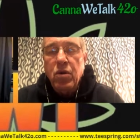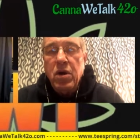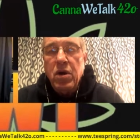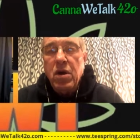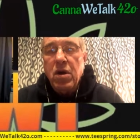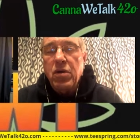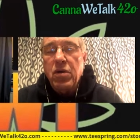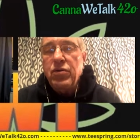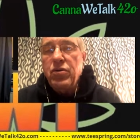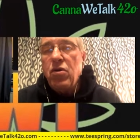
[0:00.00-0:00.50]

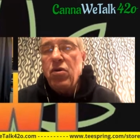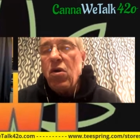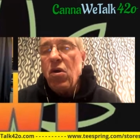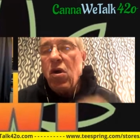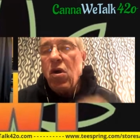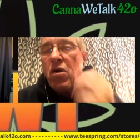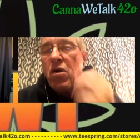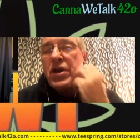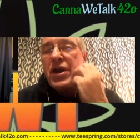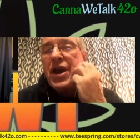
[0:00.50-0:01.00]
Well,
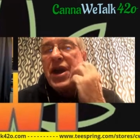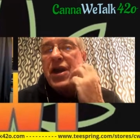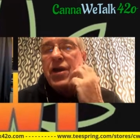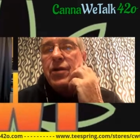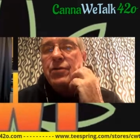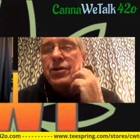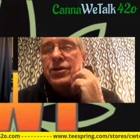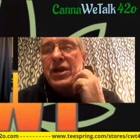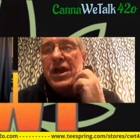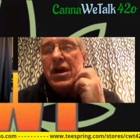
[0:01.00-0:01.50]
there are
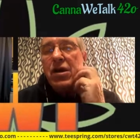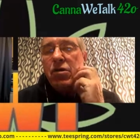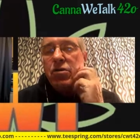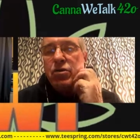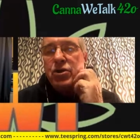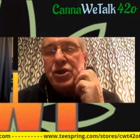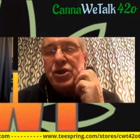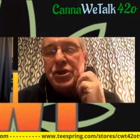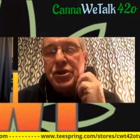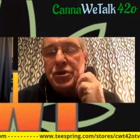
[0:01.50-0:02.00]
cannabis
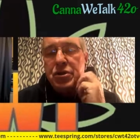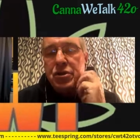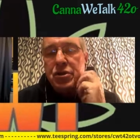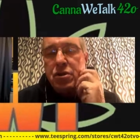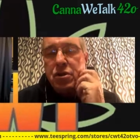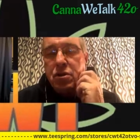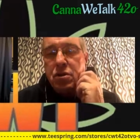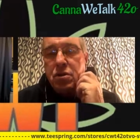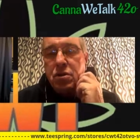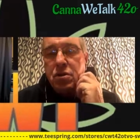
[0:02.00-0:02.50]

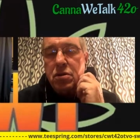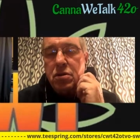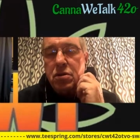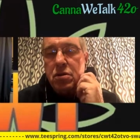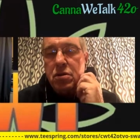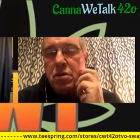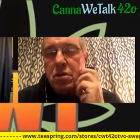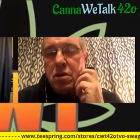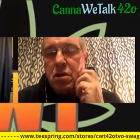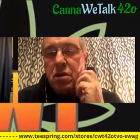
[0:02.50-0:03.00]
allergies,
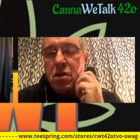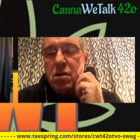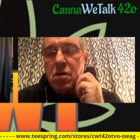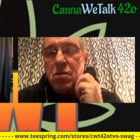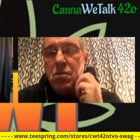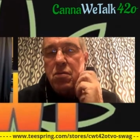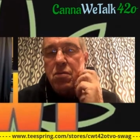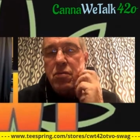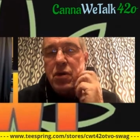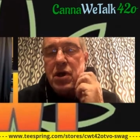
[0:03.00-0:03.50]

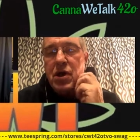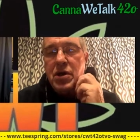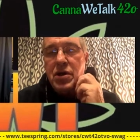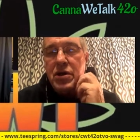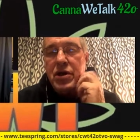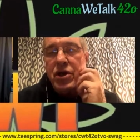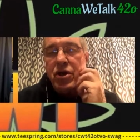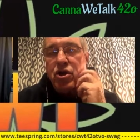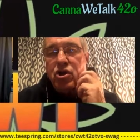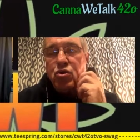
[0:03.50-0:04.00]
but
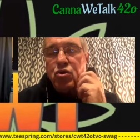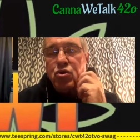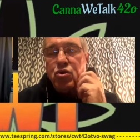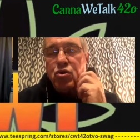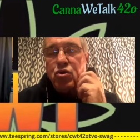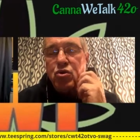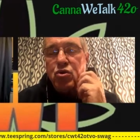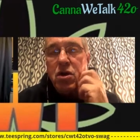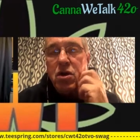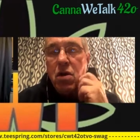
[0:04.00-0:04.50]
here's what
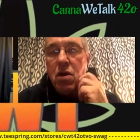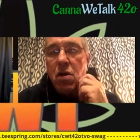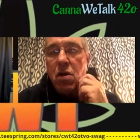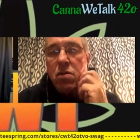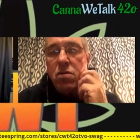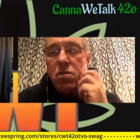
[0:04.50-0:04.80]
I know.